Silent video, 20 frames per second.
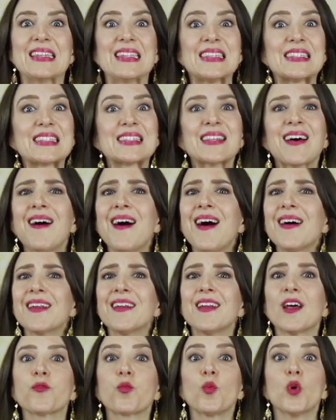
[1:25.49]
This is hard
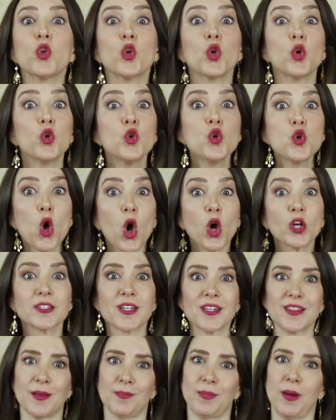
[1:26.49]
enough when you're
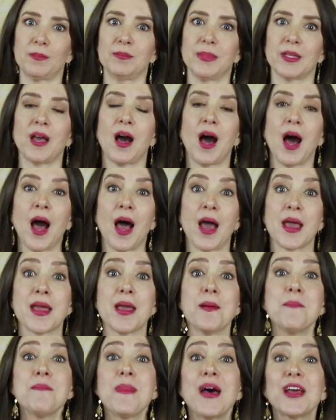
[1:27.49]
not in the public eye.
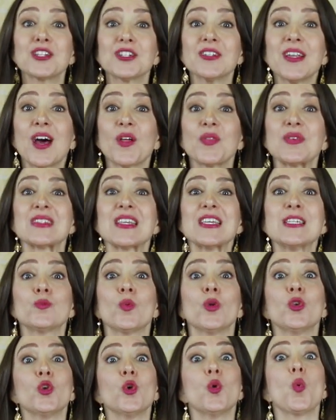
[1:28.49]
Imagine how this is
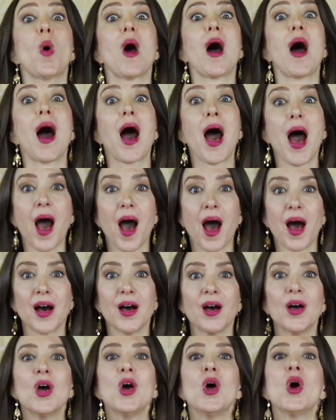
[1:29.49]
when you
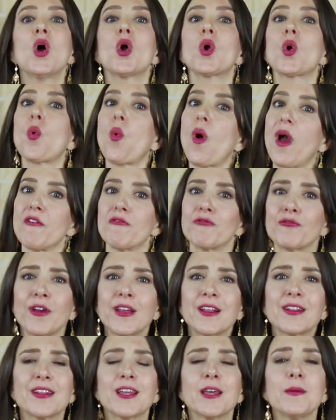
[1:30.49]
are. Quite
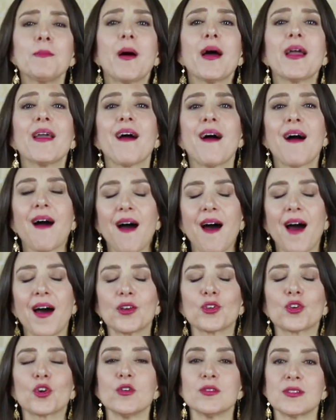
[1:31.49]
frankly, my
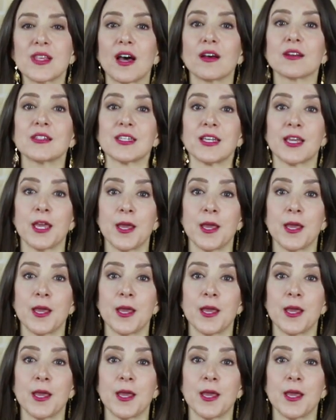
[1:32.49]
heart goes out to